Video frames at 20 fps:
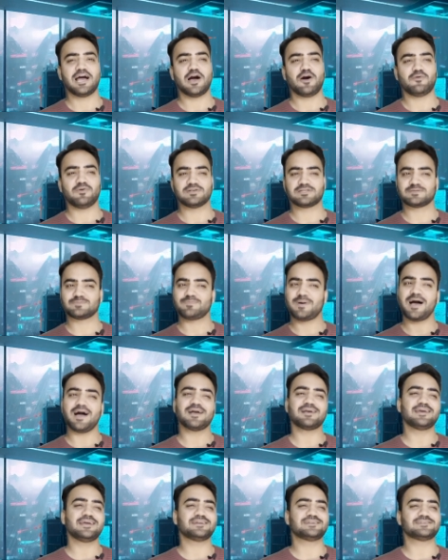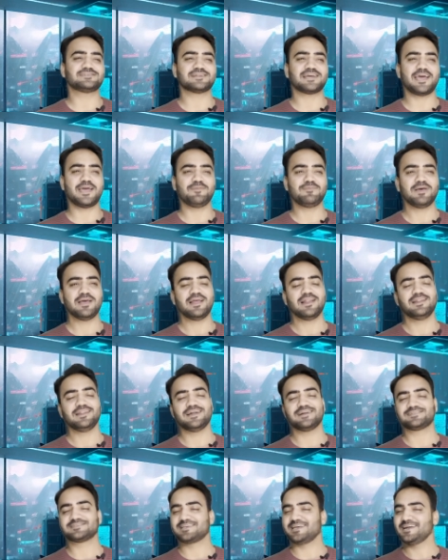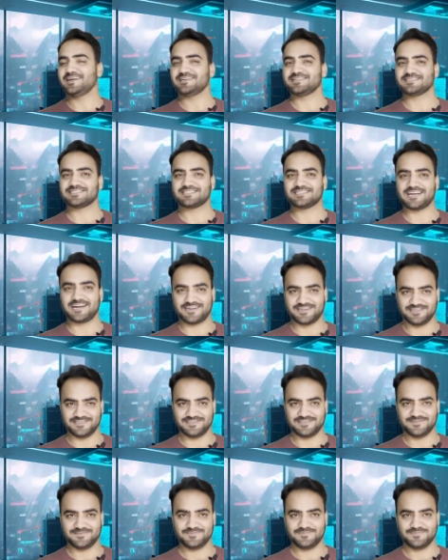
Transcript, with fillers: our spark at a time, let's get started.